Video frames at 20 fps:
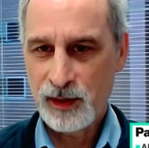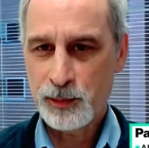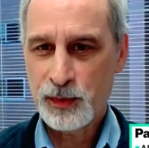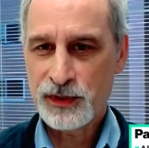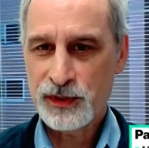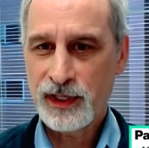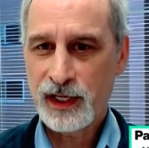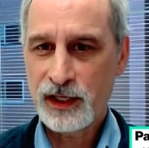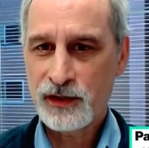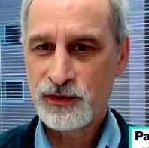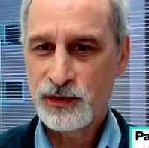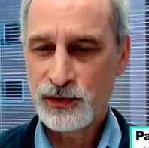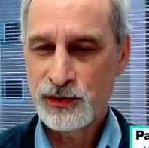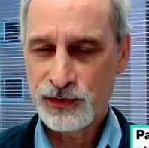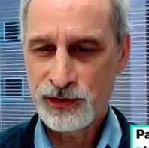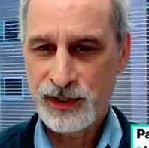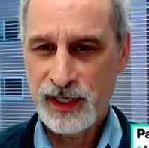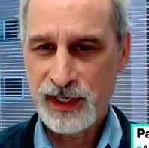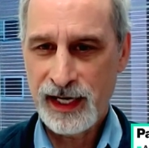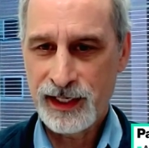protects
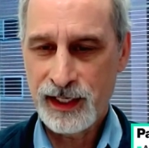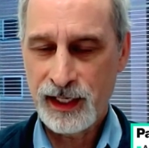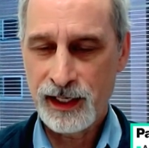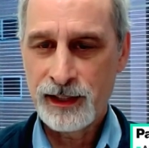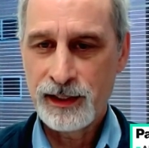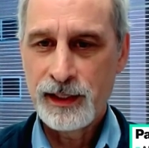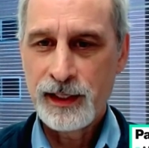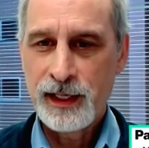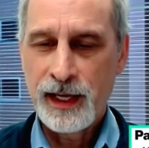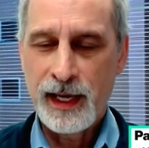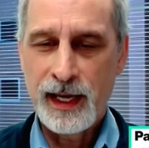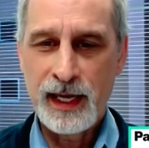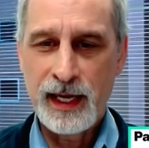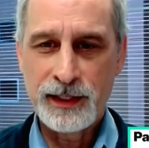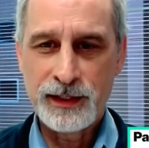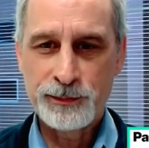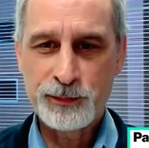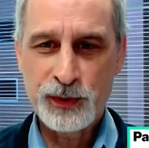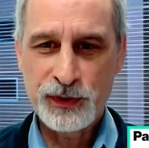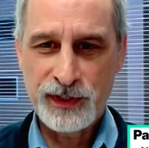user data
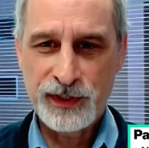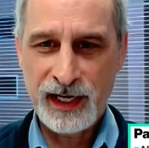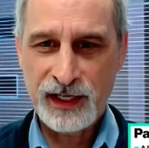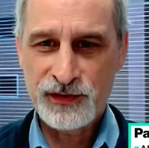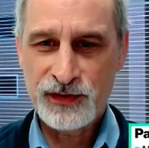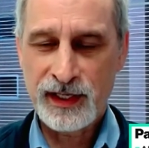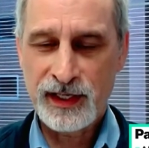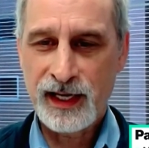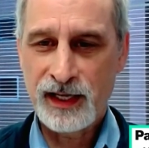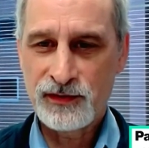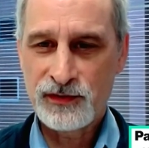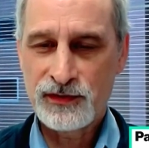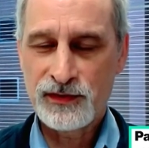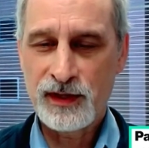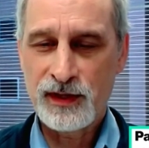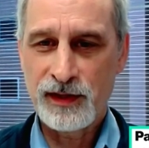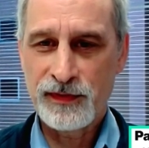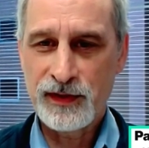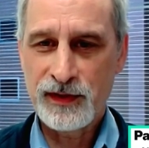and protects against